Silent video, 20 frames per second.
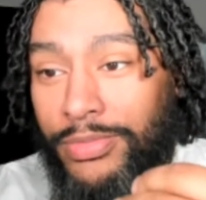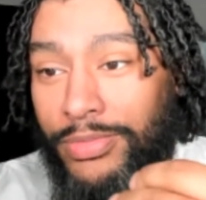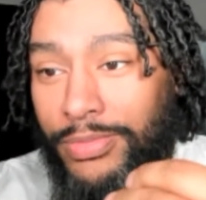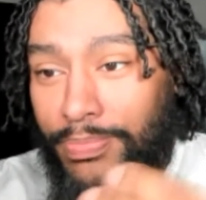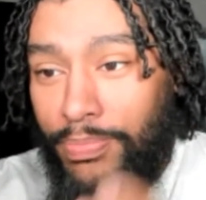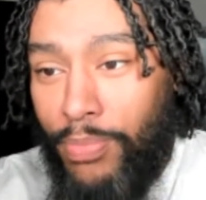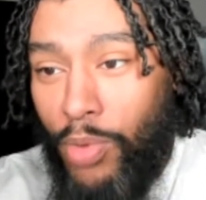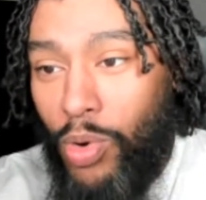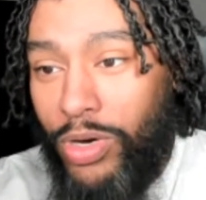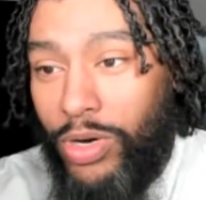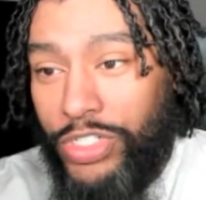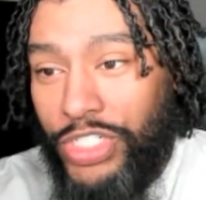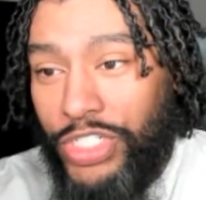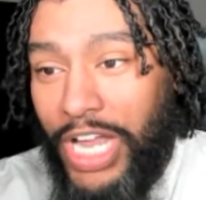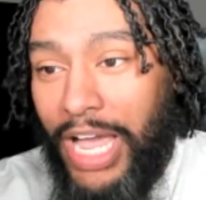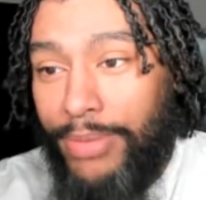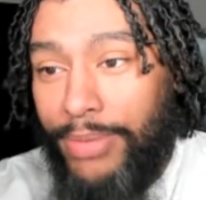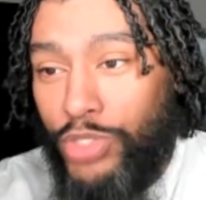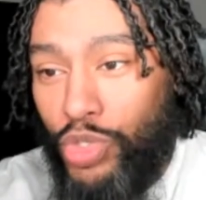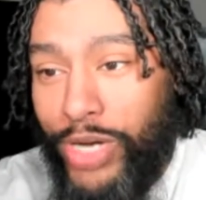more
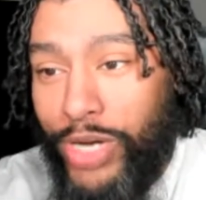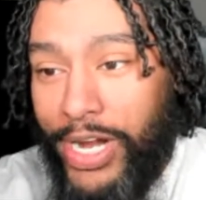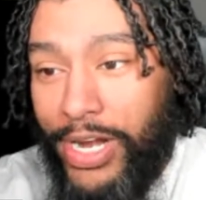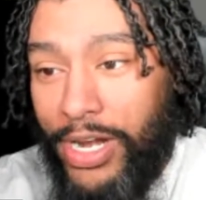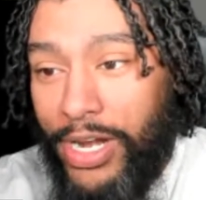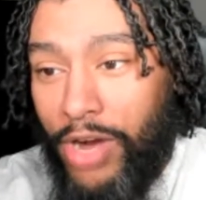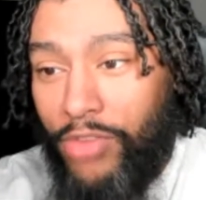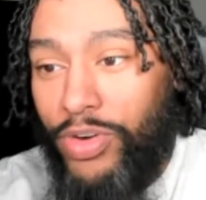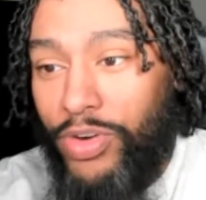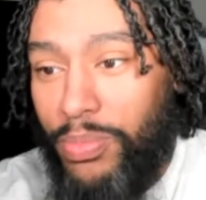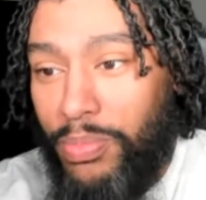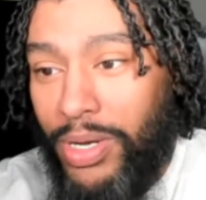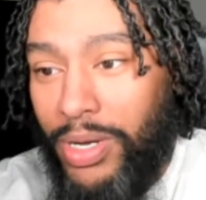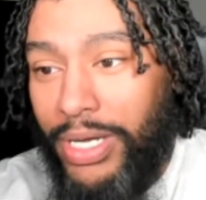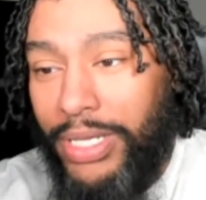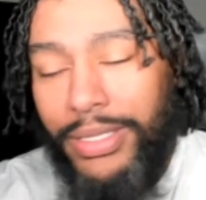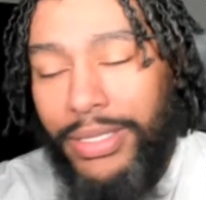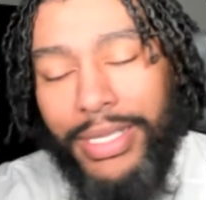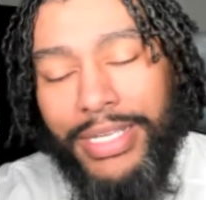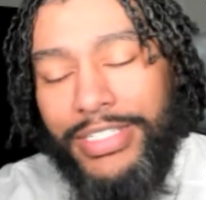jobs created every month.
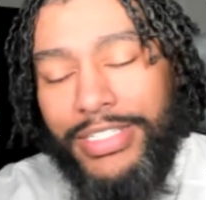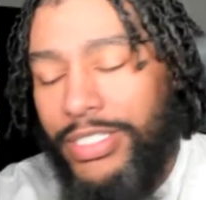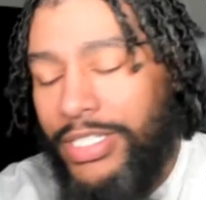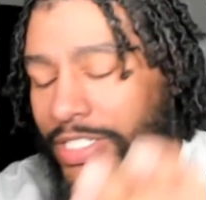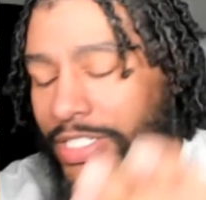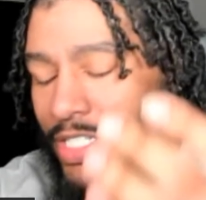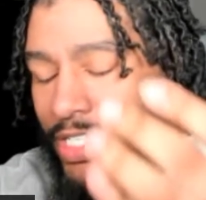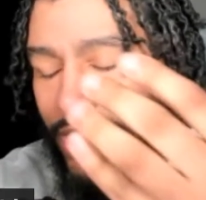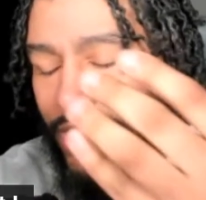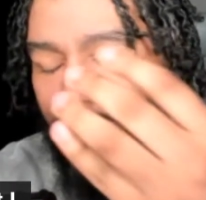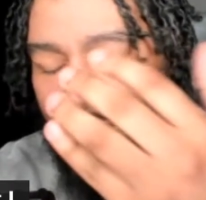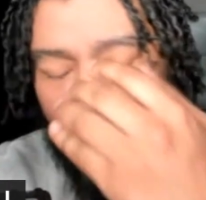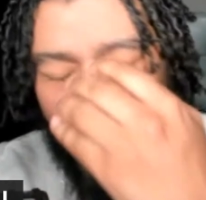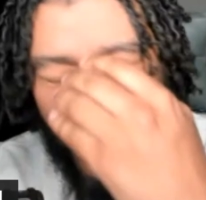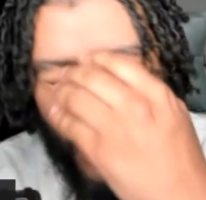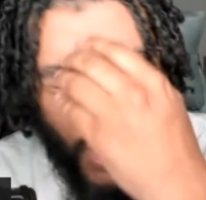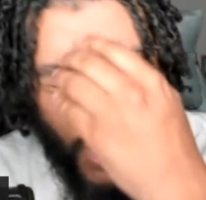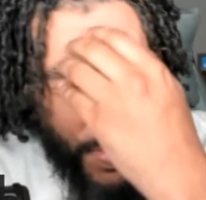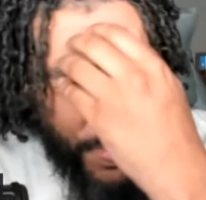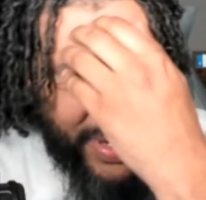It's just
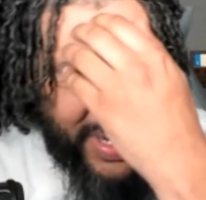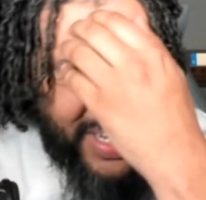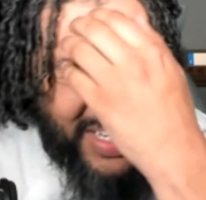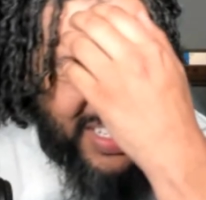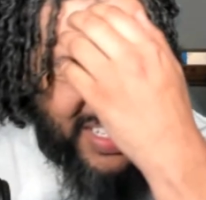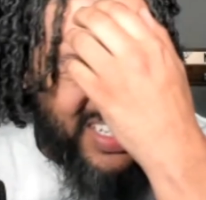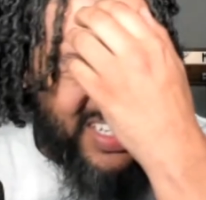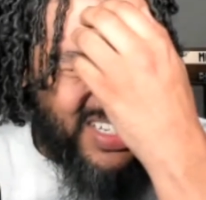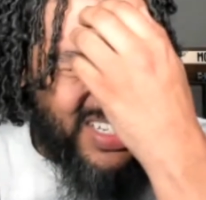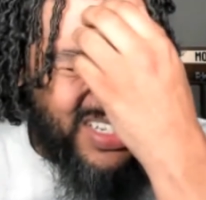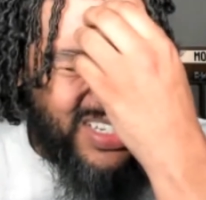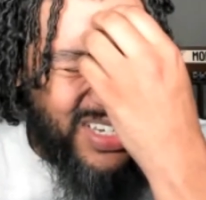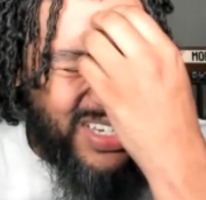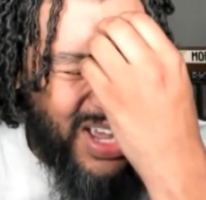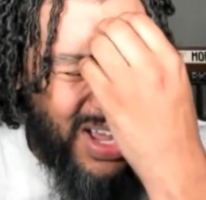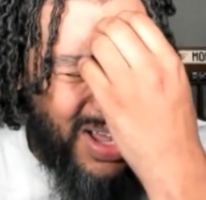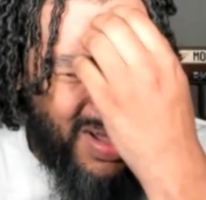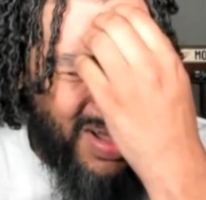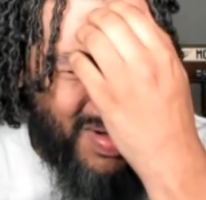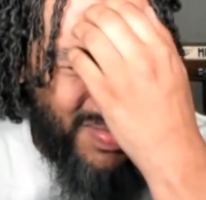stupid. It's just
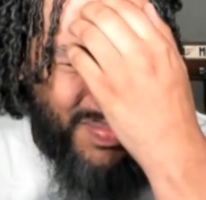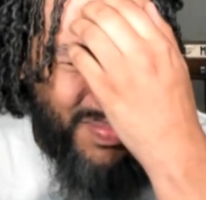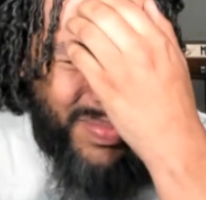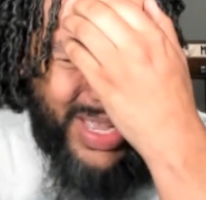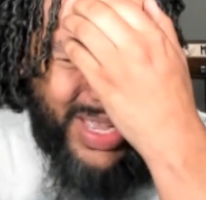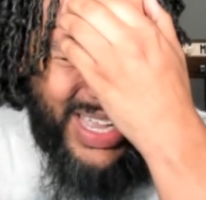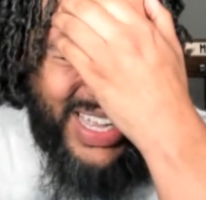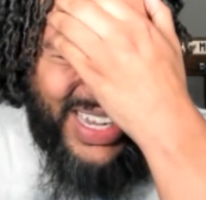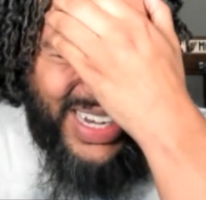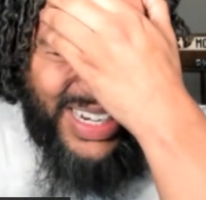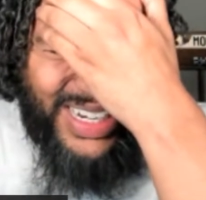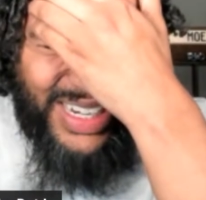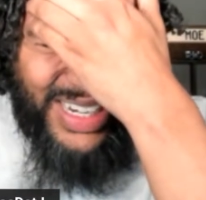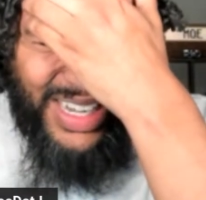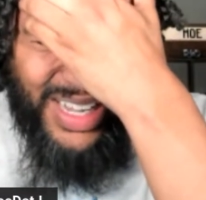dumb, man.